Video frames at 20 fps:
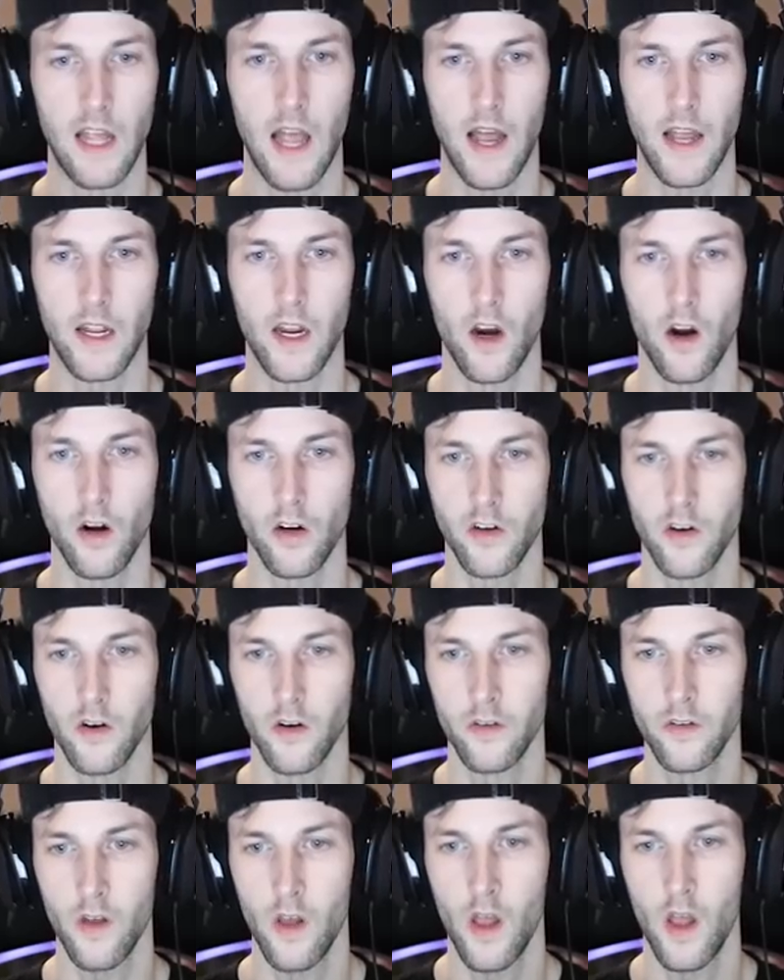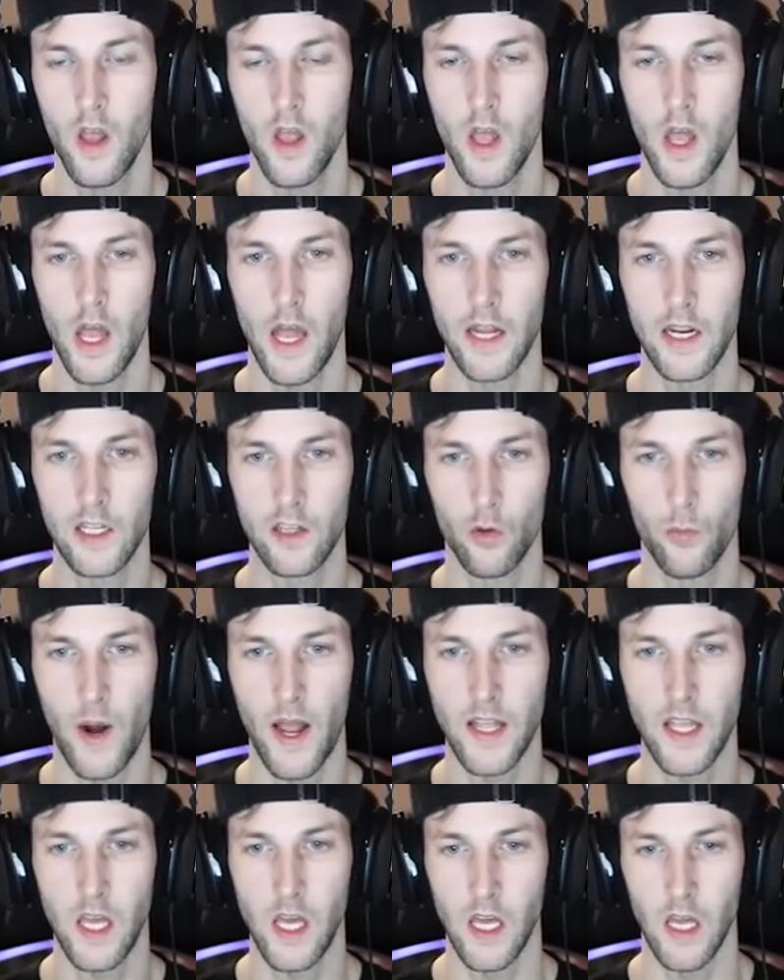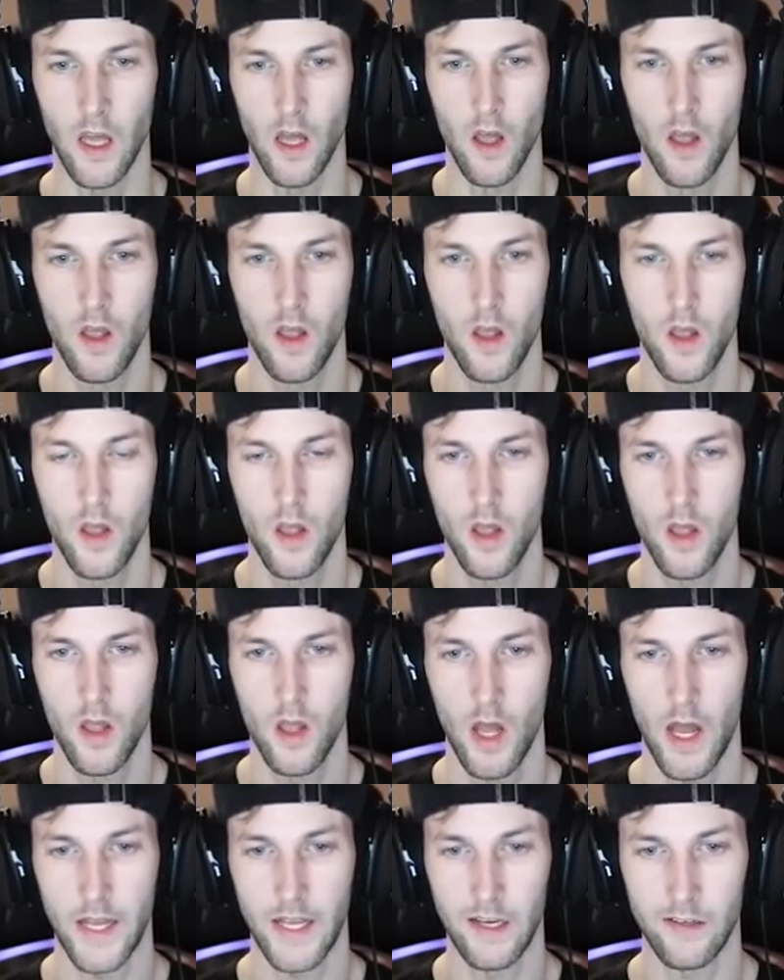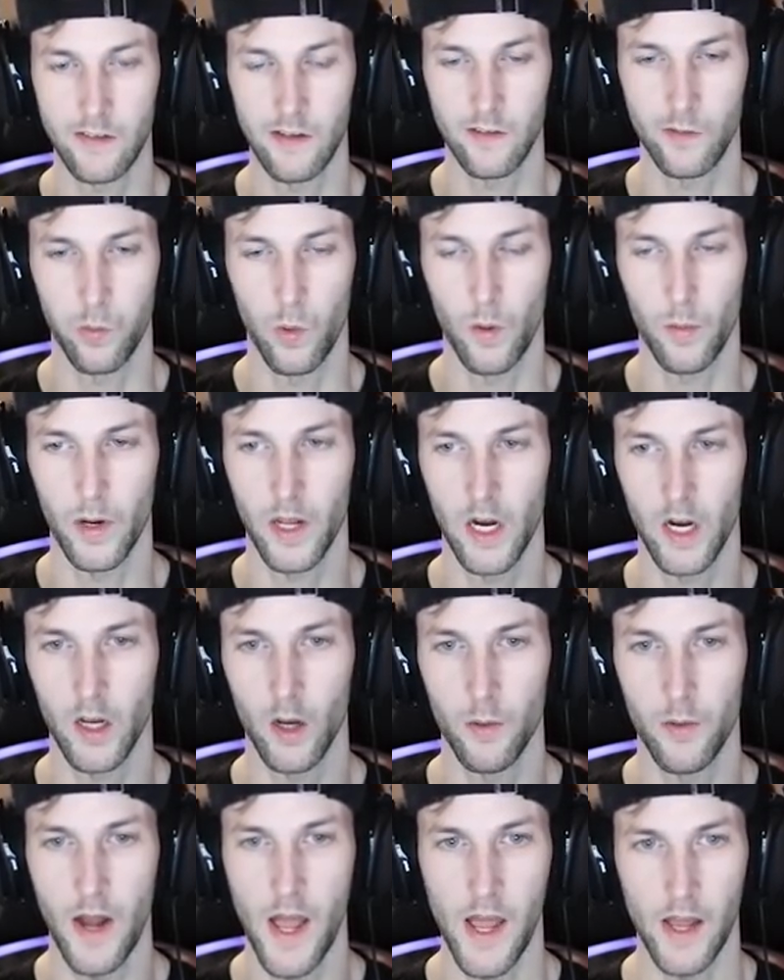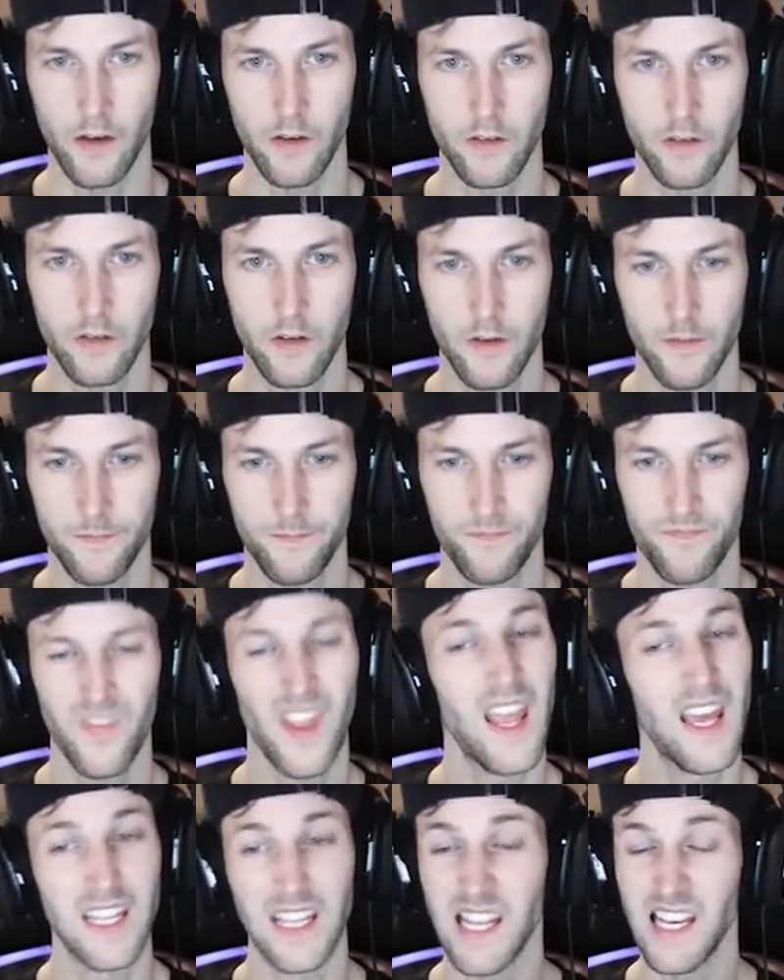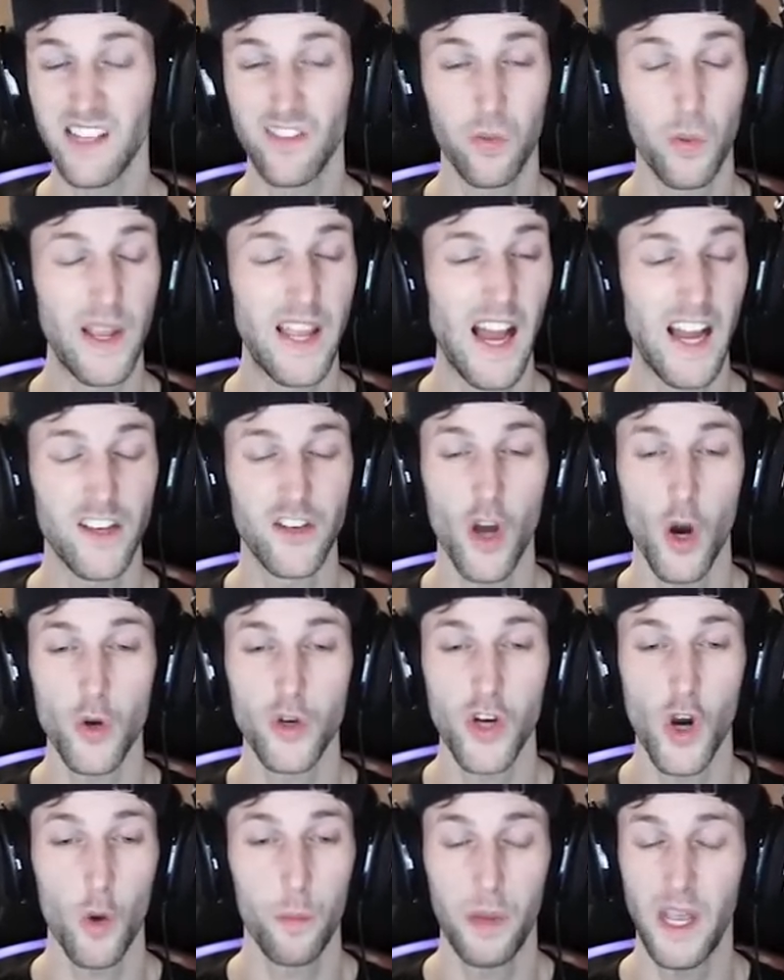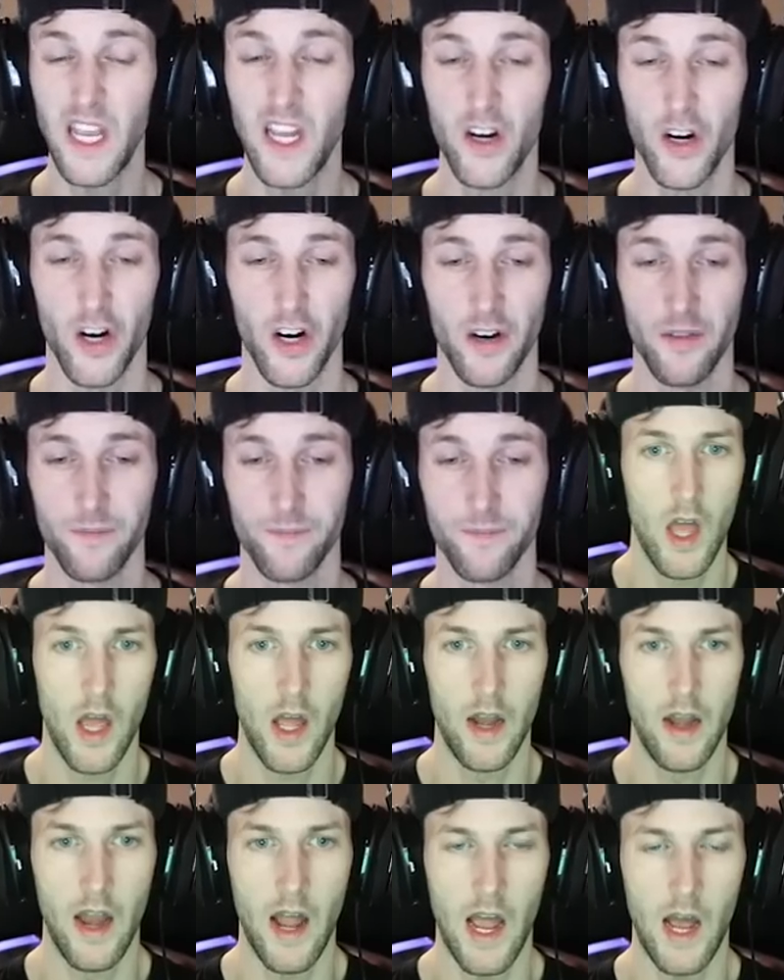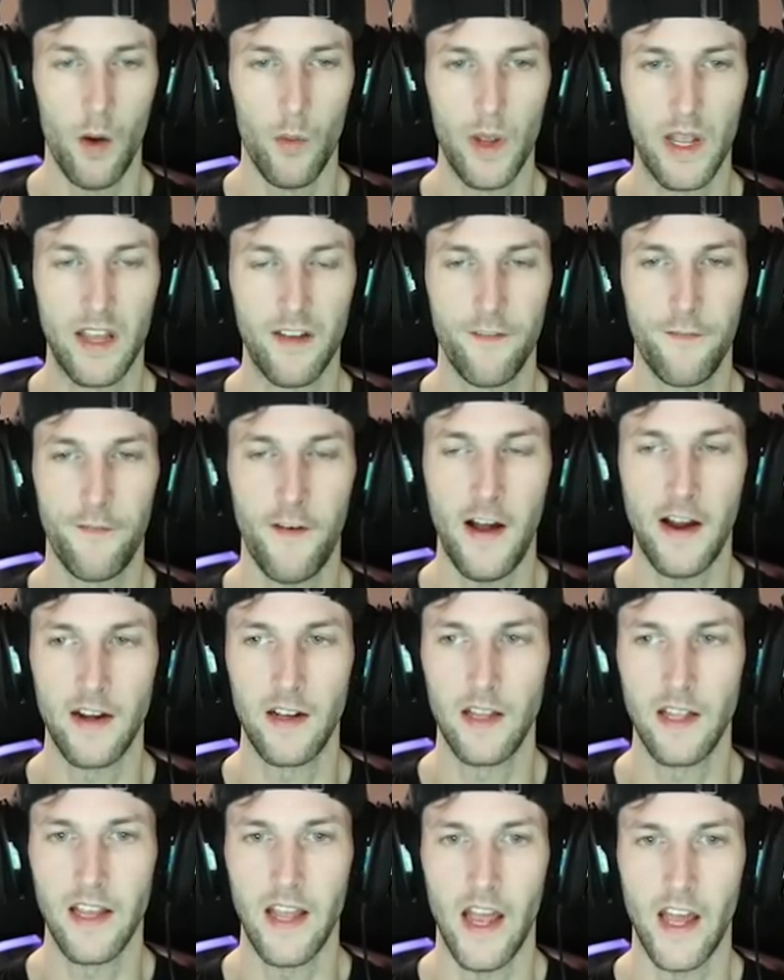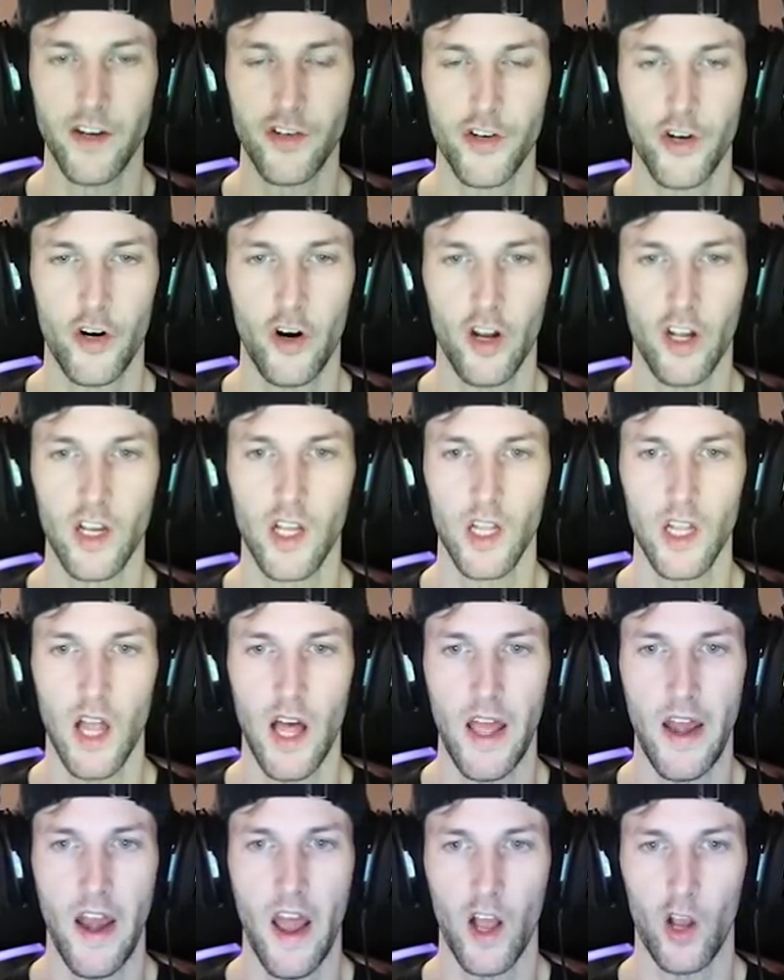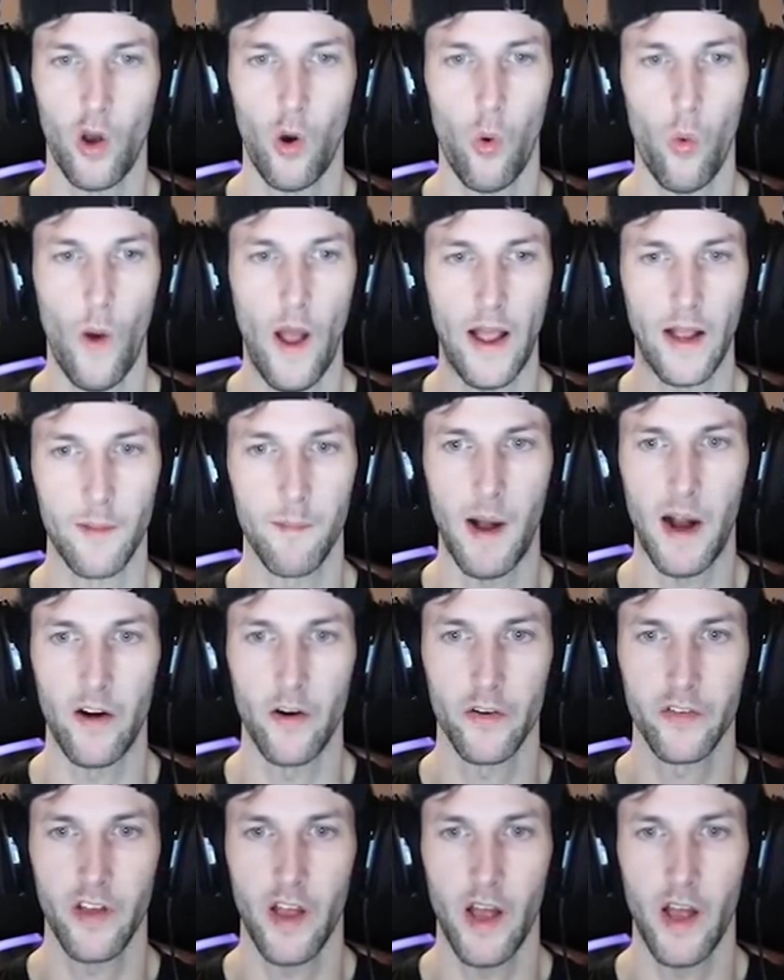Guy characters, and get the red key. I guess that's where we're going to go next. At least we got Dojo Peter. And now we can finally enter Glenn Quagmire's